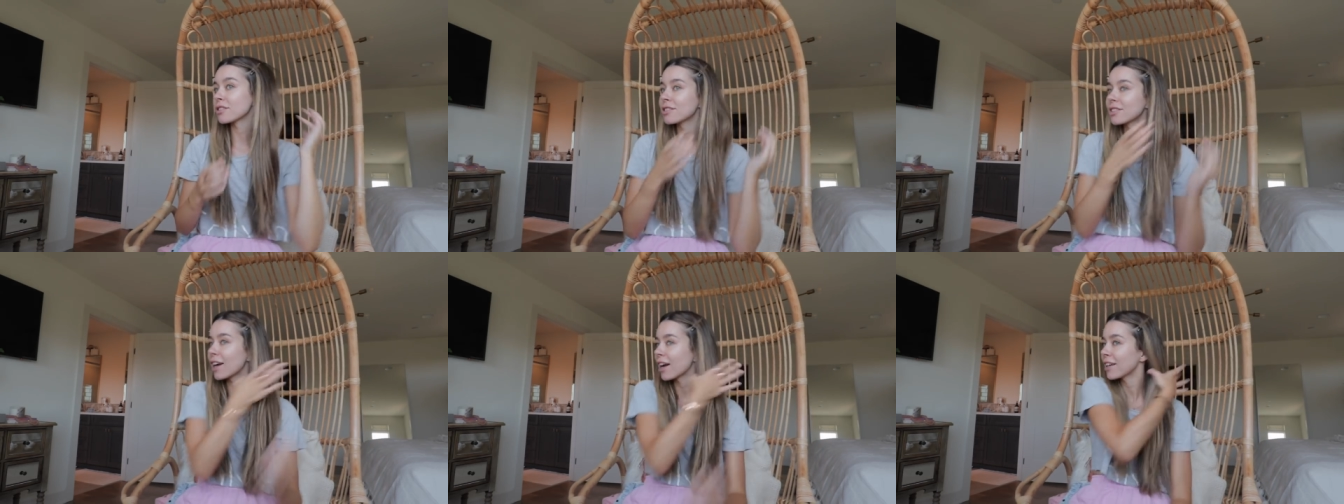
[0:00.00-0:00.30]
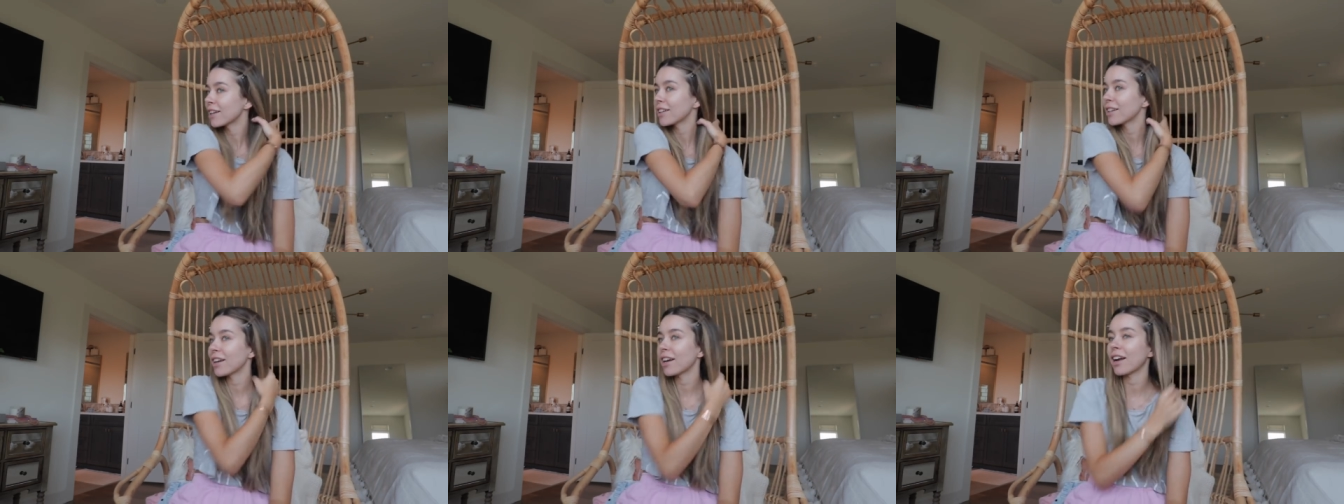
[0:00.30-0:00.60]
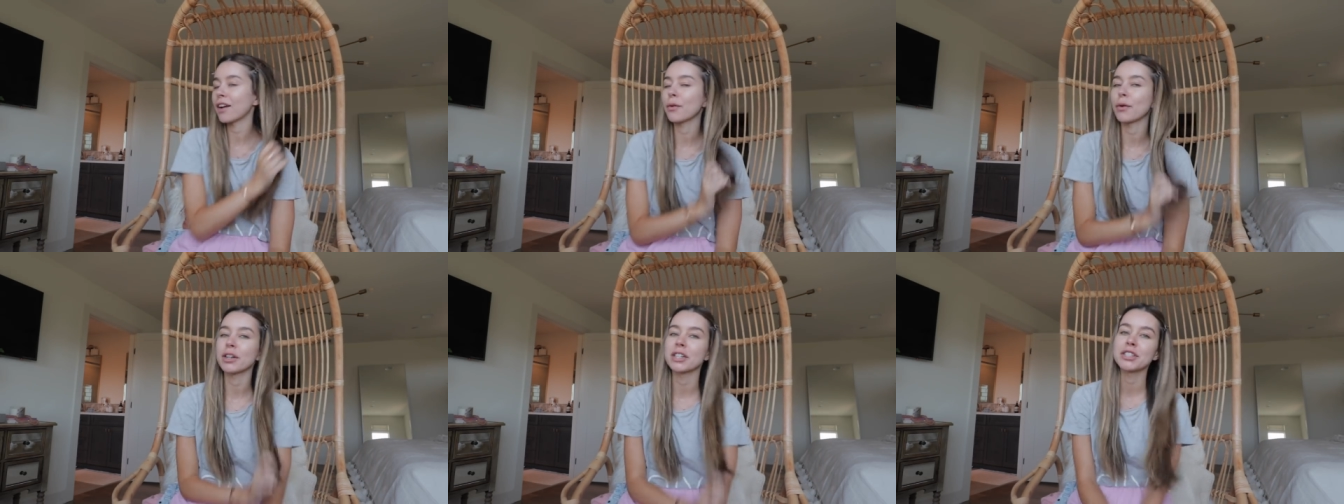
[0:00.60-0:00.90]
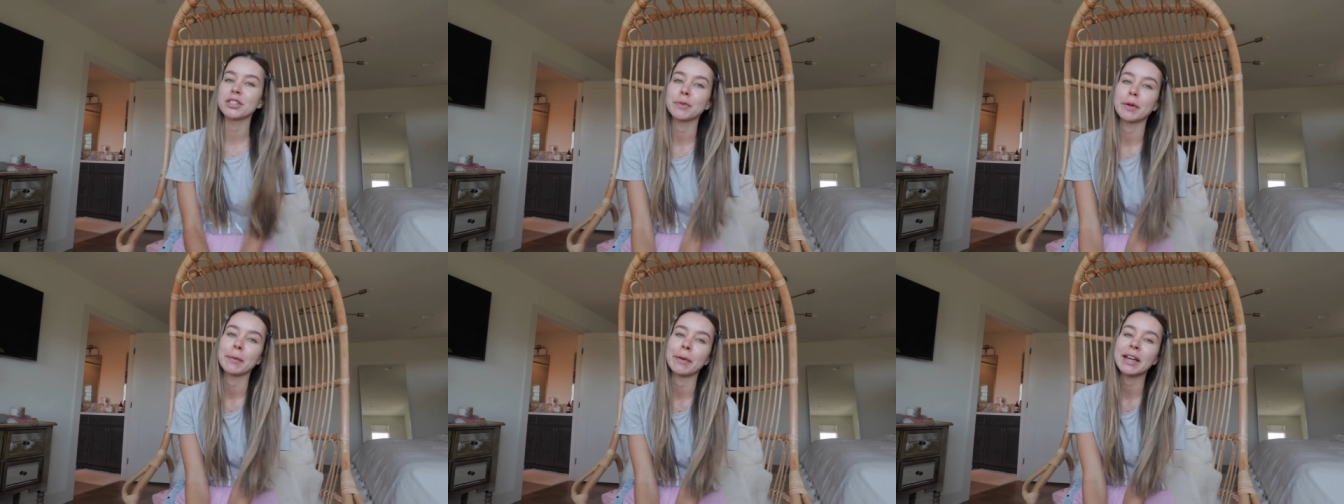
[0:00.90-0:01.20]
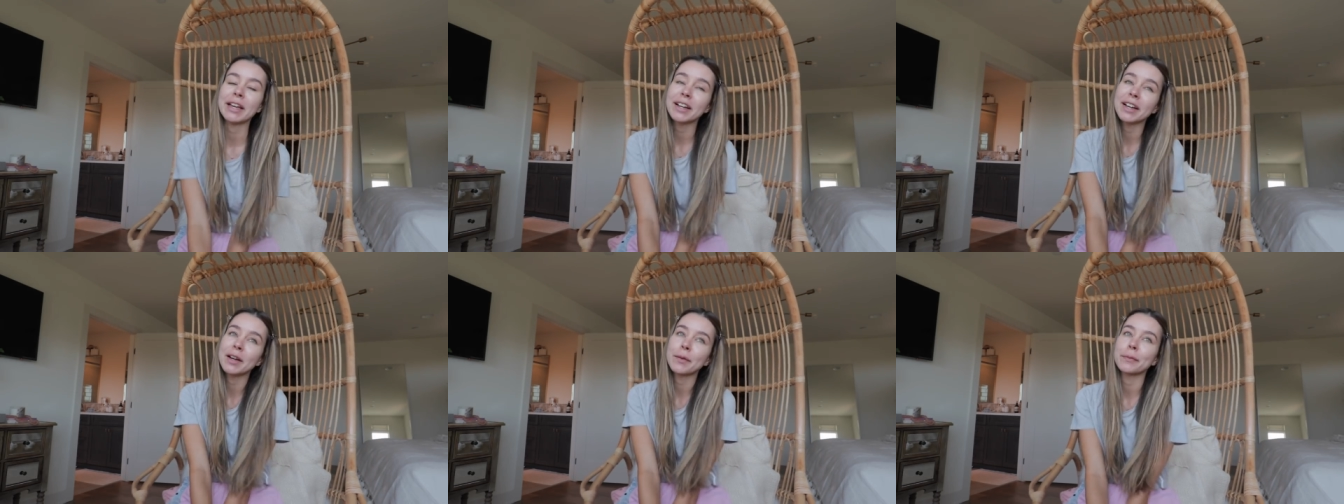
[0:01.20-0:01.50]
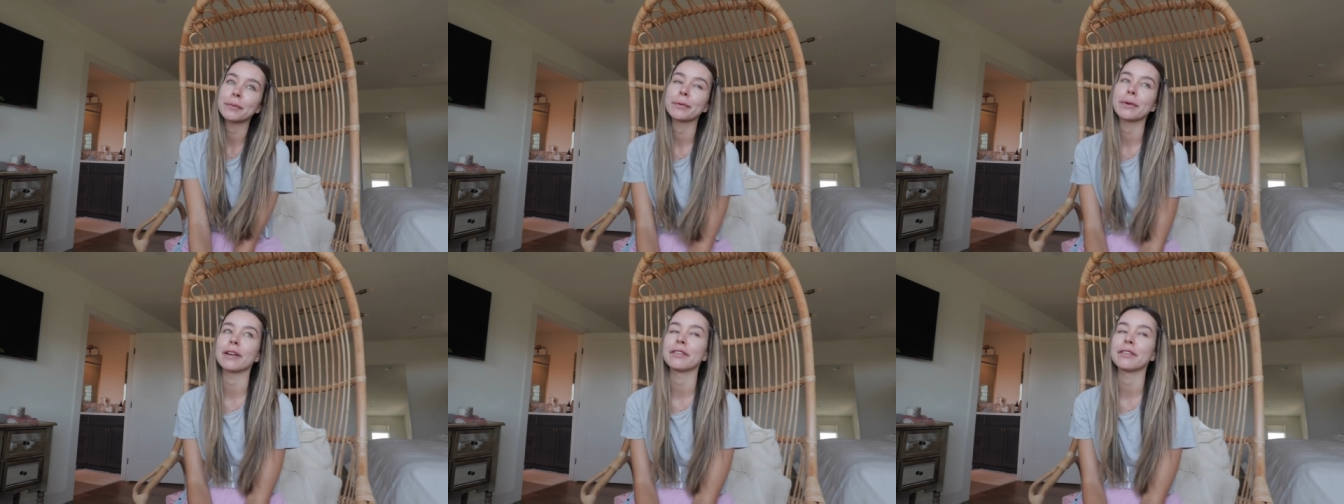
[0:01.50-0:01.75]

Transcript: decided I want to do my makeup.